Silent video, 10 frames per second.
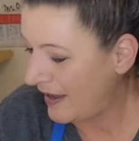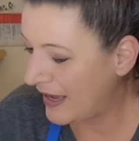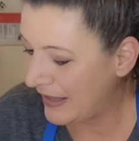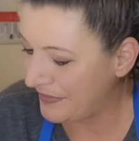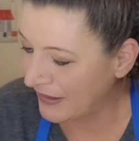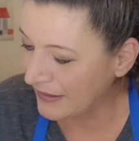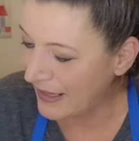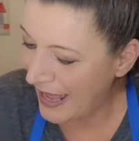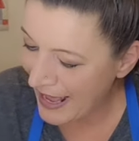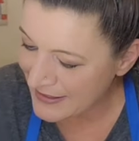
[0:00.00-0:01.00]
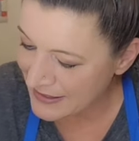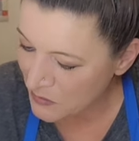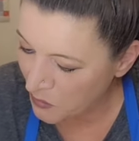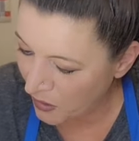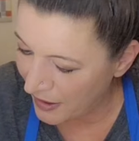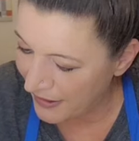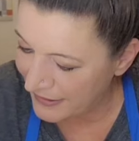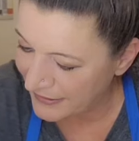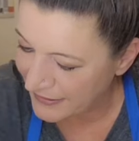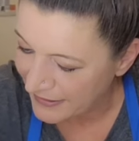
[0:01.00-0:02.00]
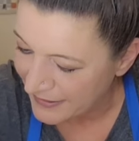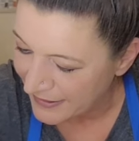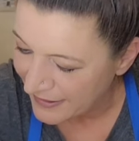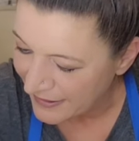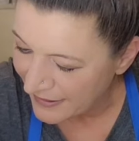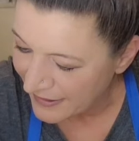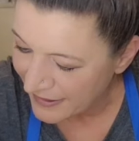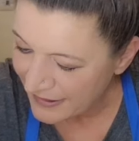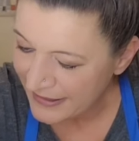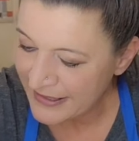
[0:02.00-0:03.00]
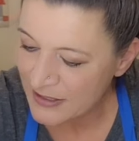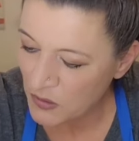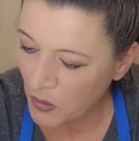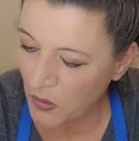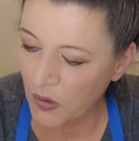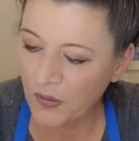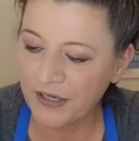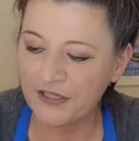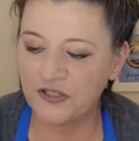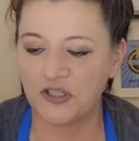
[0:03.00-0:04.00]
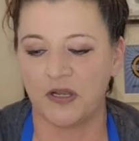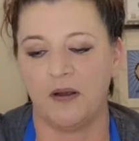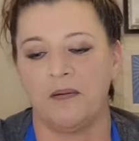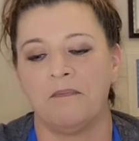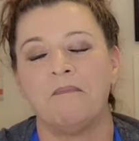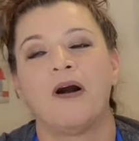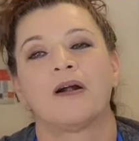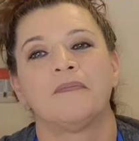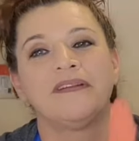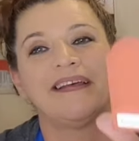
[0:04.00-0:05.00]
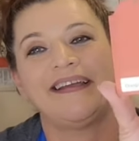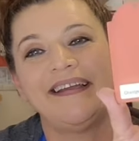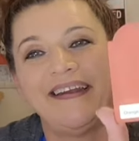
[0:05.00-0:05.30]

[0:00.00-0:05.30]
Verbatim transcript: And the last one is orange marmalade.